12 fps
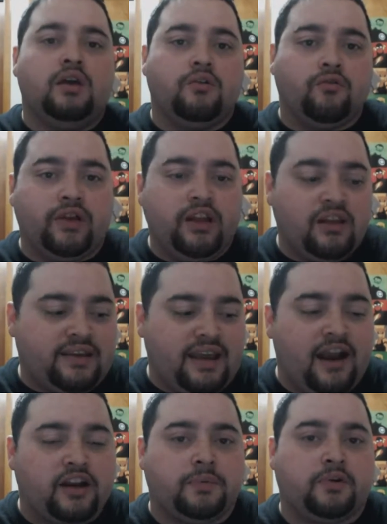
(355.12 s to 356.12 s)
real
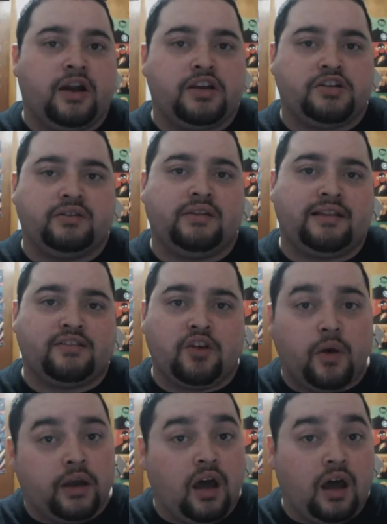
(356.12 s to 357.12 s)
character progression that's
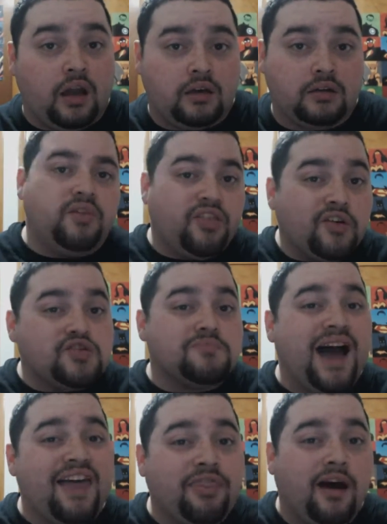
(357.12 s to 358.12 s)
going on. But those are
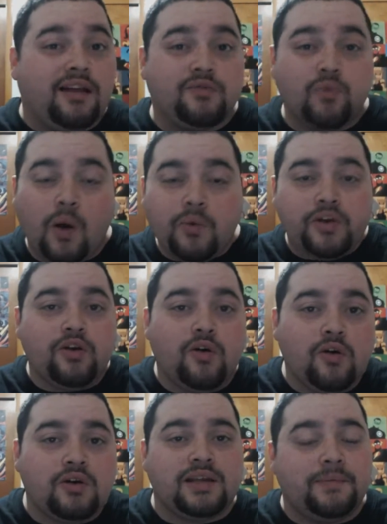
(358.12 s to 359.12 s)
my thoughts. What were
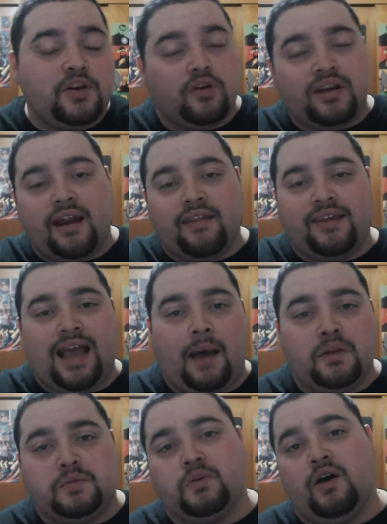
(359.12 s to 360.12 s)
yours? Let me know down in the
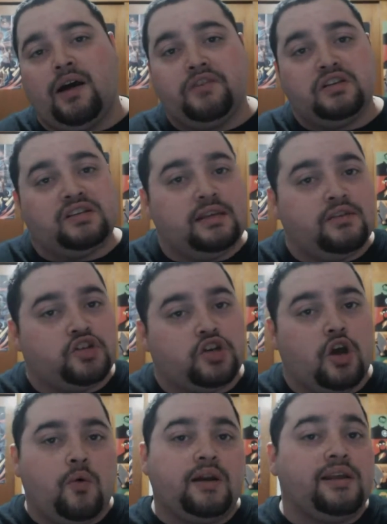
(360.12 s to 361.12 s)
comments below. Have you seen the
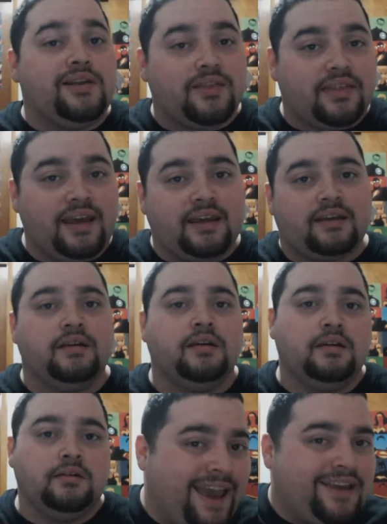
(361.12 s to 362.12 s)
show? What do you think?
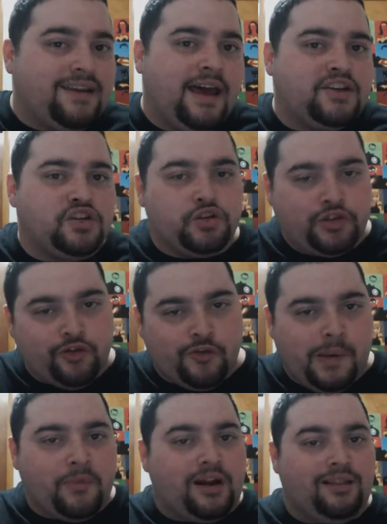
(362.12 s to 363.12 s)
And as usual,
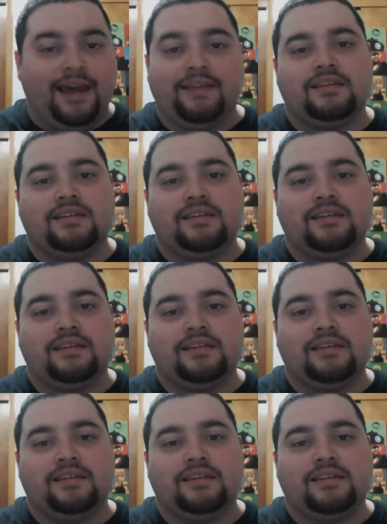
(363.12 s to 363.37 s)
remember to like